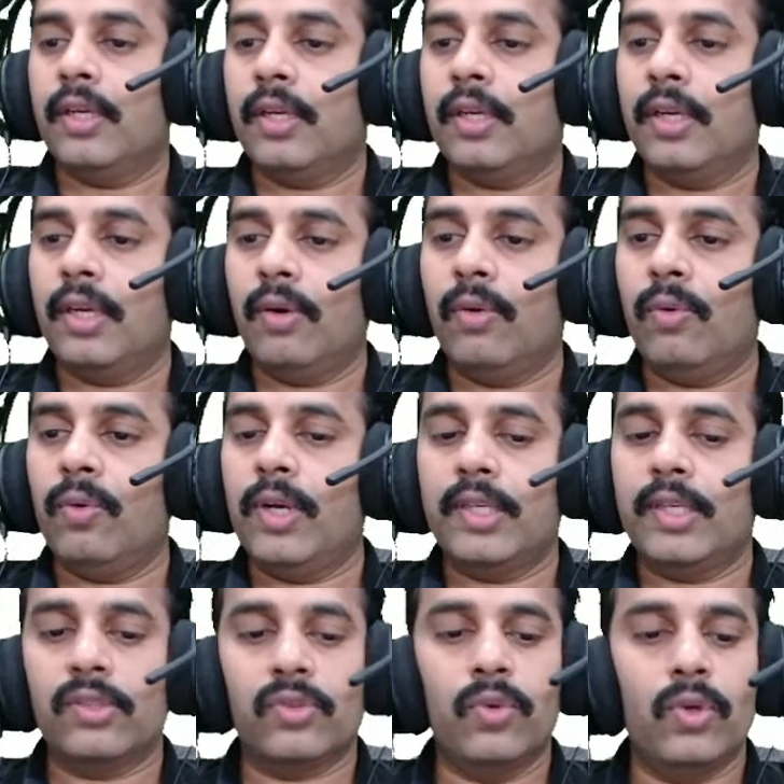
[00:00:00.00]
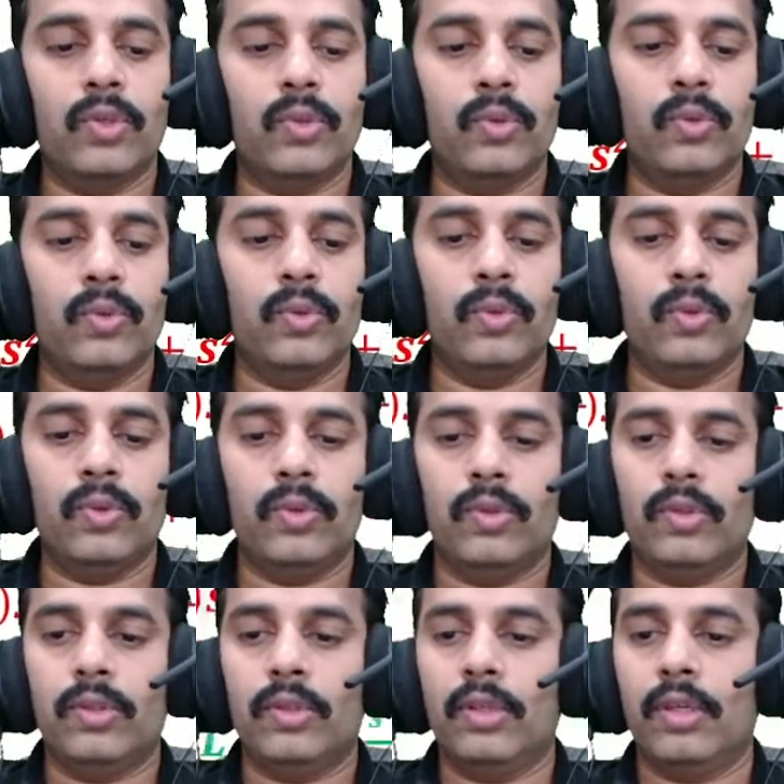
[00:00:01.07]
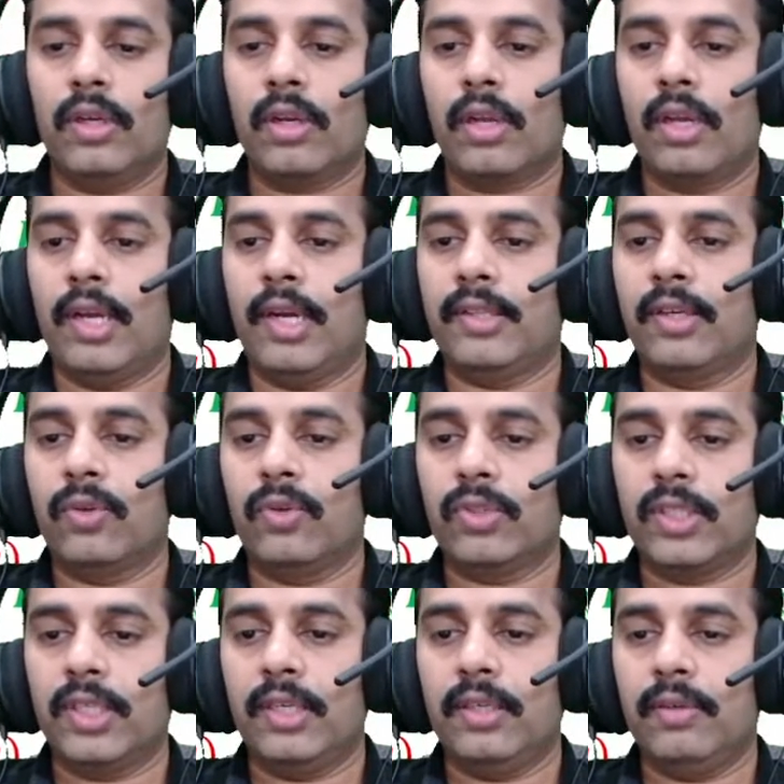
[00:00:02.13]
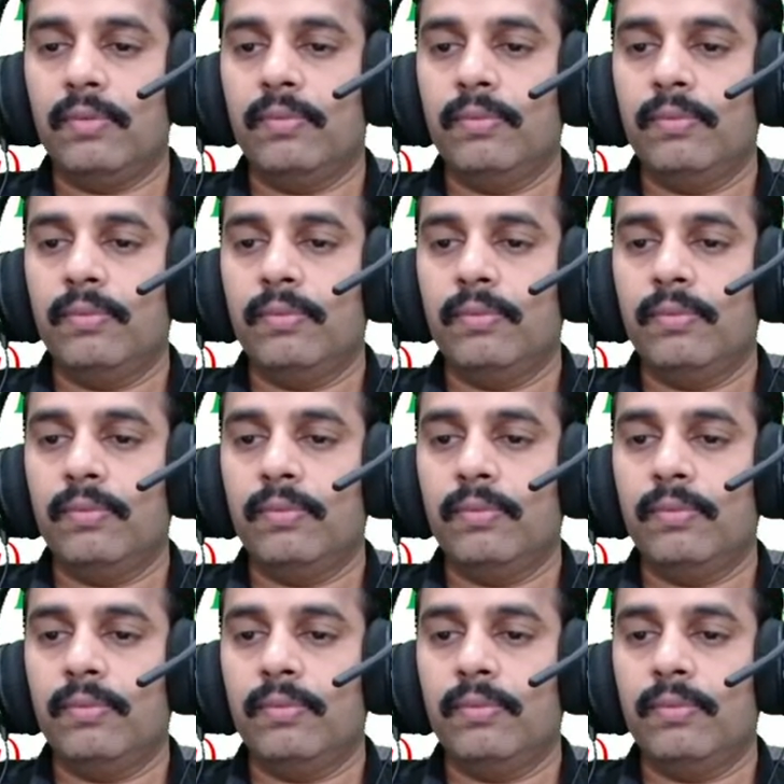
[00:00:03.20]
Now let us go to another question.